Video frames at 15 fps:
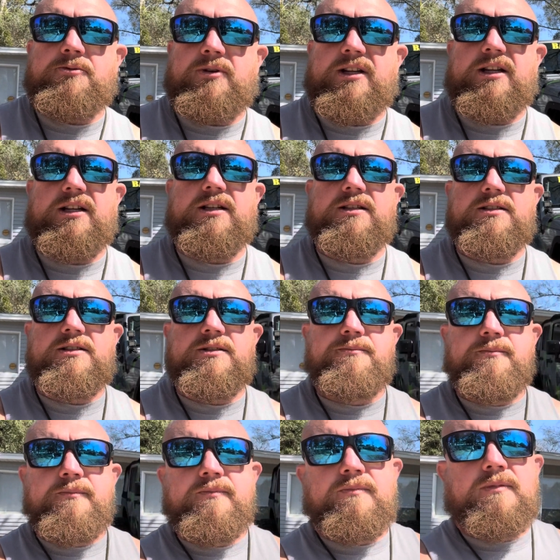what it is.
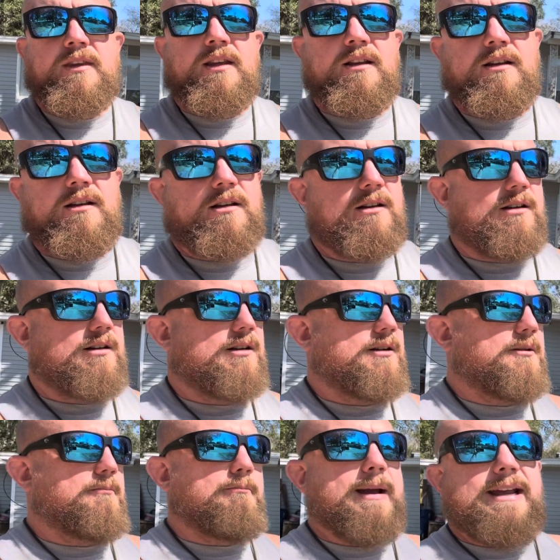
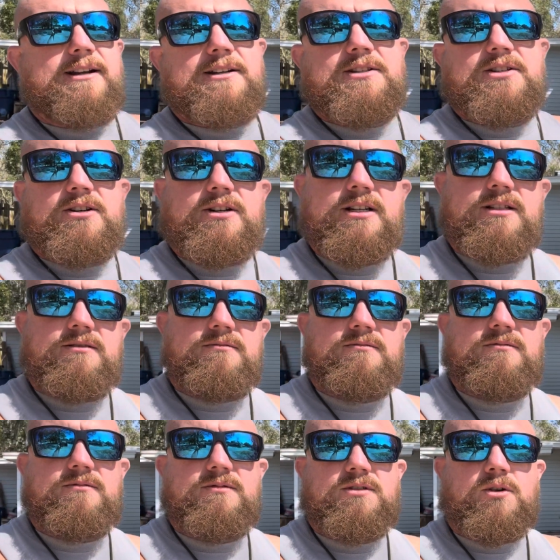Maintenance on it,
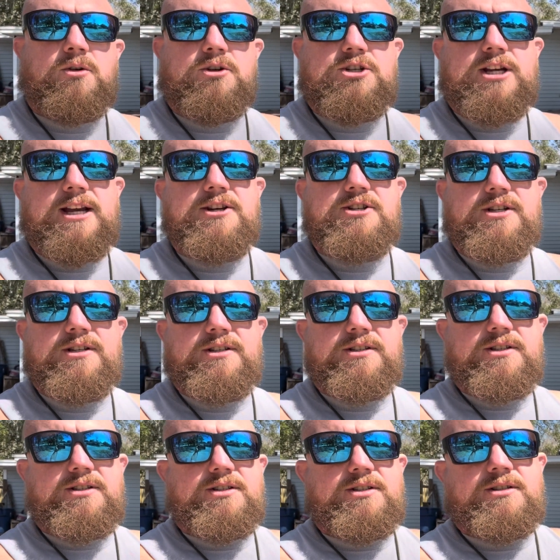oil
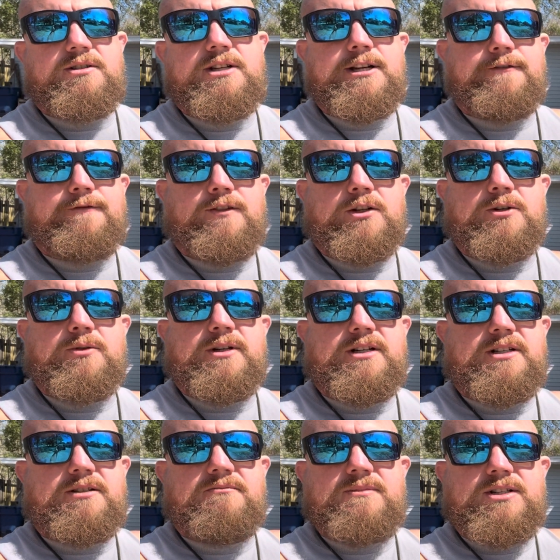changes, diff
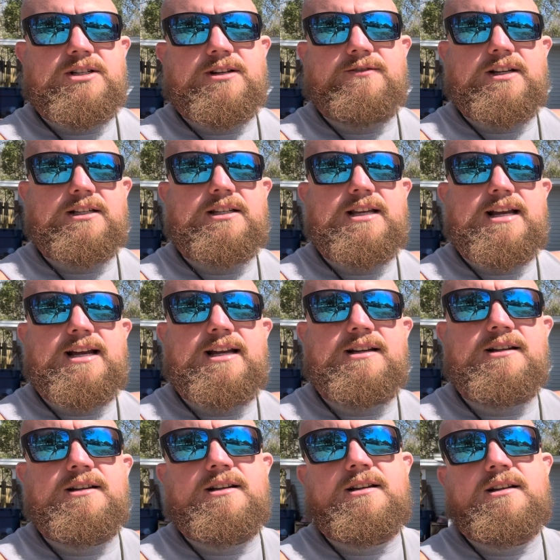fluid, stuff like that.
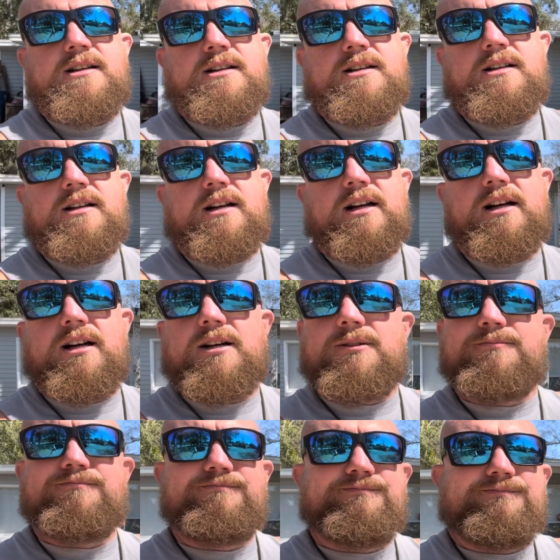I